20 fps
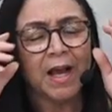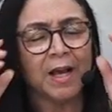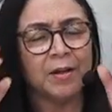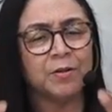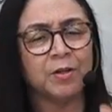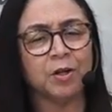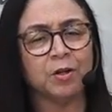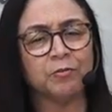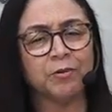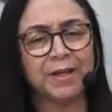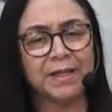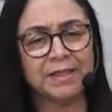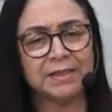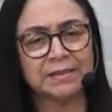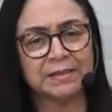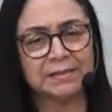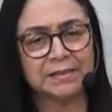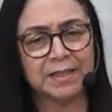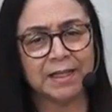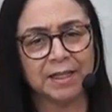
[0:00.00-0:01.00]
I'm not ready
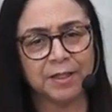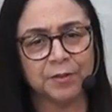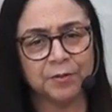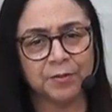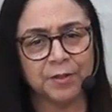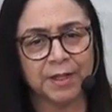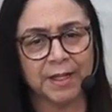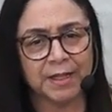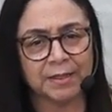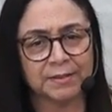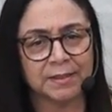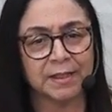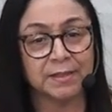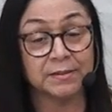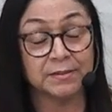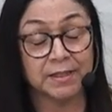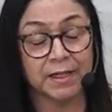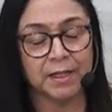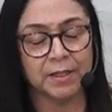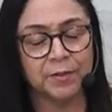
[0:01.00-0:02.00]
to tell you yet. I'll
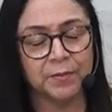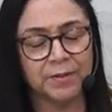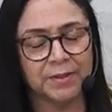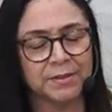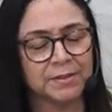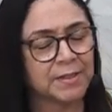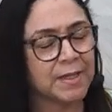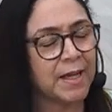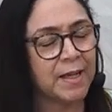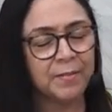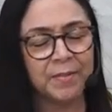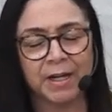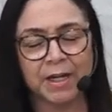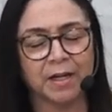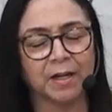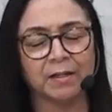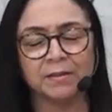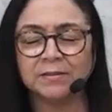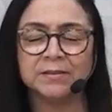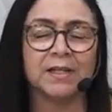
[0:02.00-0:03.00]
tell you in time. I
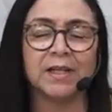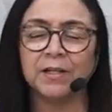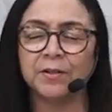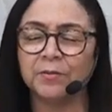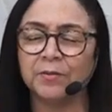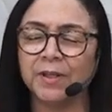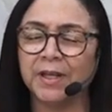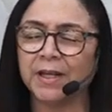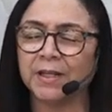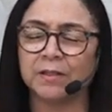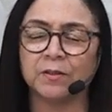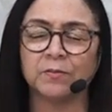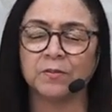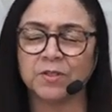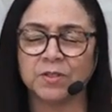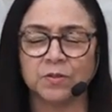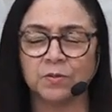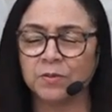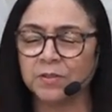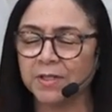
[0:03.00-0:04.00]
can't tell you yet. It was
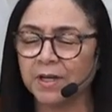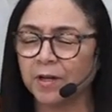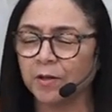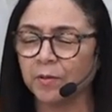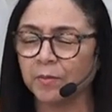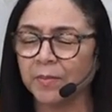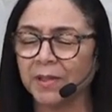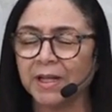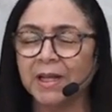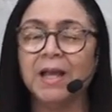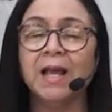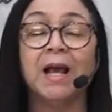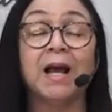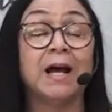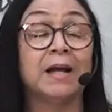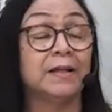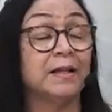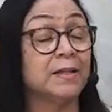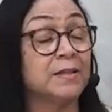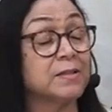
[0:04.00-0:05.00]
so terrible.
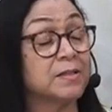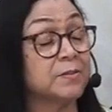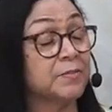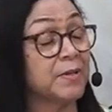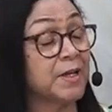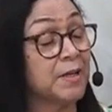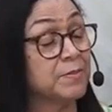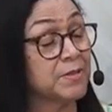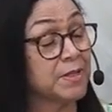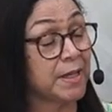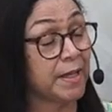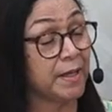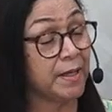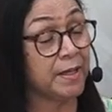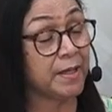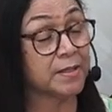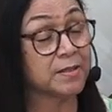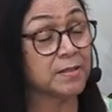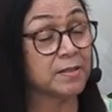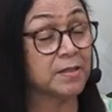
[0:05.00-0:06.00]
And then sometimes I
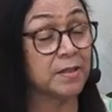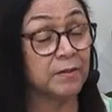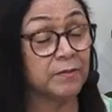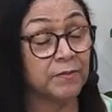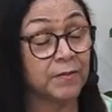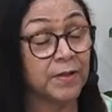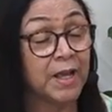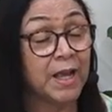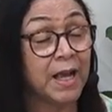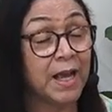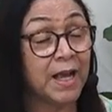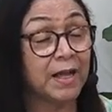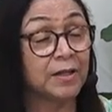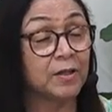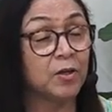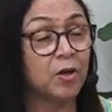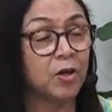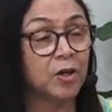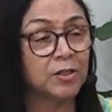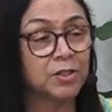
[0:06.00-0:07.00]
hear stuff, and
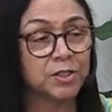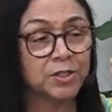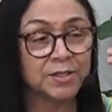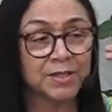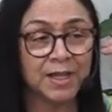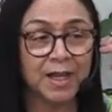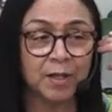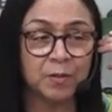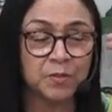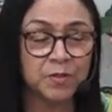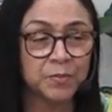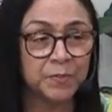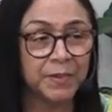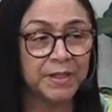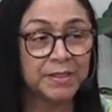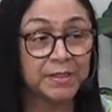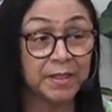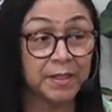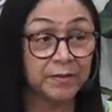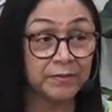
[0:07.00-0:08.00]
God just helps me
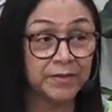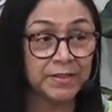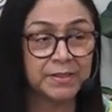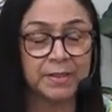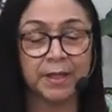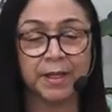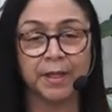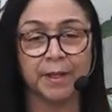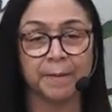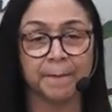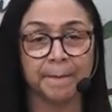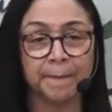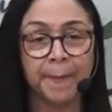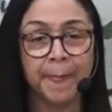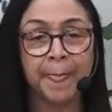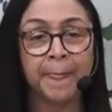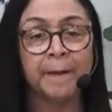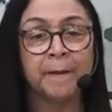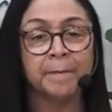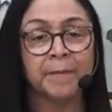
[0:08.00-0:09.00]
to give it to Him
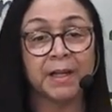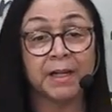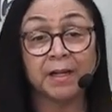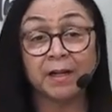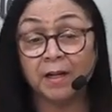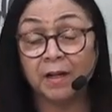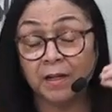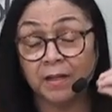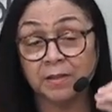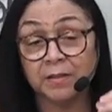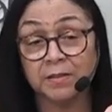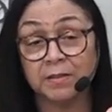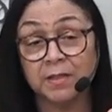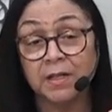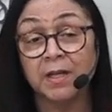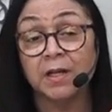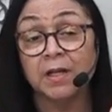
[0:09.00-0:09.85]
because